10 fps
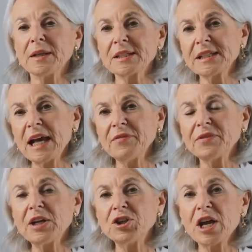
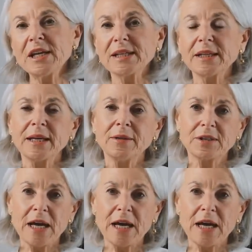self-digested and